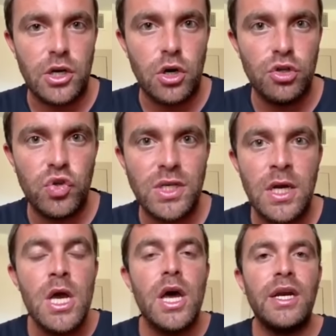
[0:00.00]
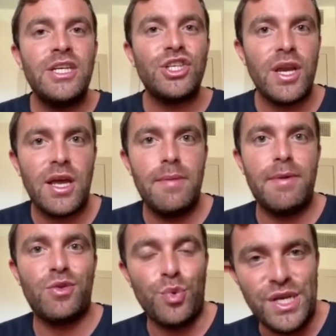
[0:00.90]
contract, reached an
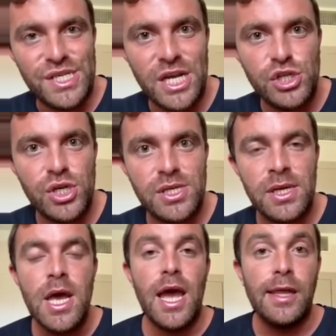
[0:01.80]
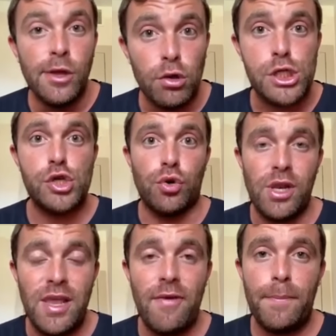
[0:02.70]
agreement with his agent, and also
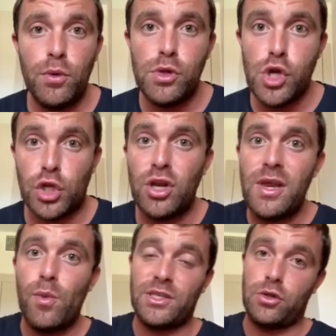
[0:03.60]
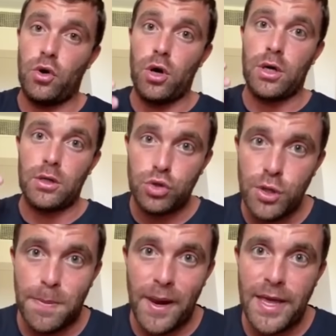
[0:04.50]
Liverpool not only went strong to
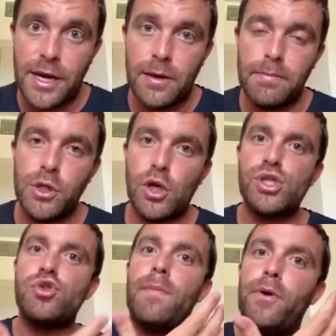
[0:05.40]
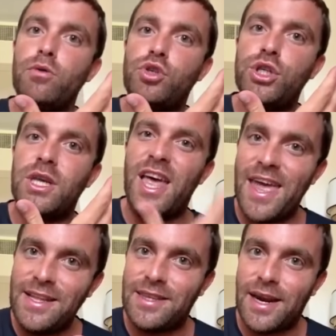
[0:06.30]
the player, but also approached
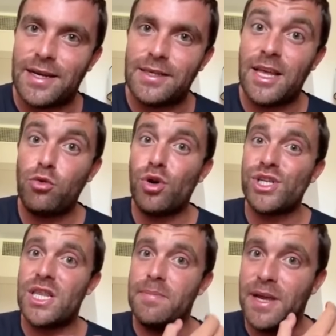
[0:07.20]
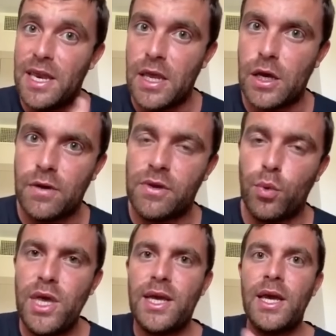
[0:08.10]
Eintracht. That was at the beginning of the
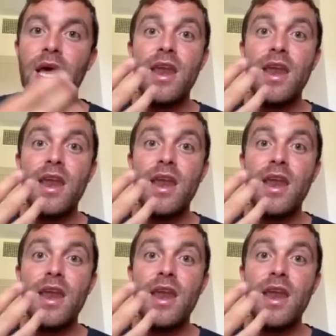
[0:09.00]
week.